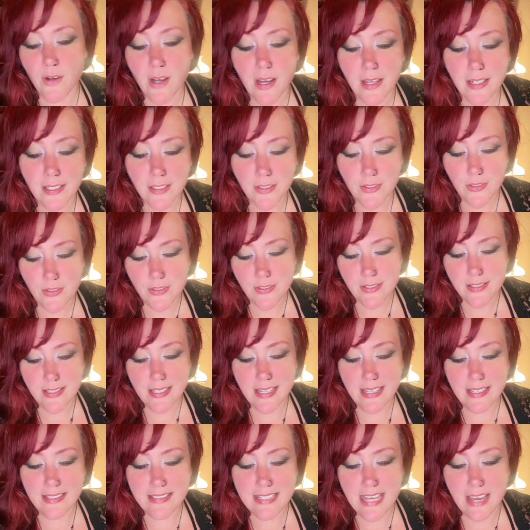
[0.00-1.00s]
First
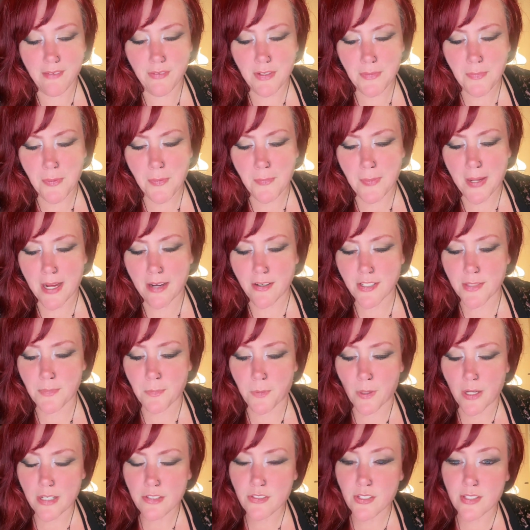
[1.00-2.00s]
Chronicles, King David
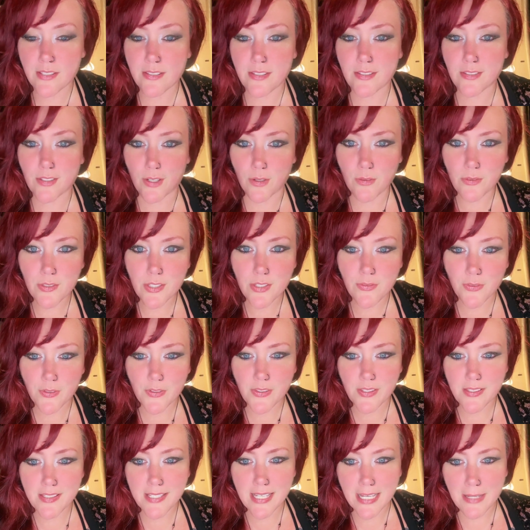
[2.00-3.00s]
prepares precious
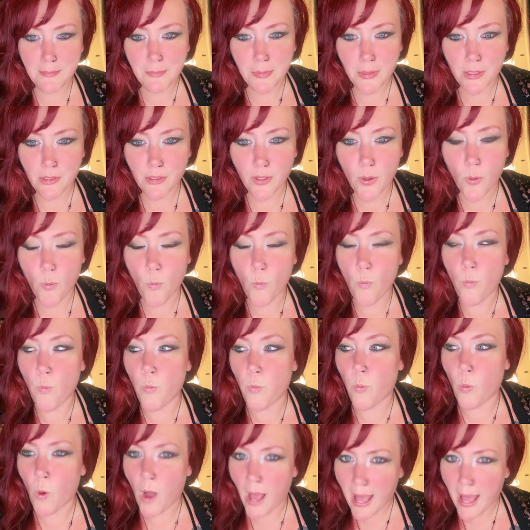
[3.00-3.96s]
stones for the temple.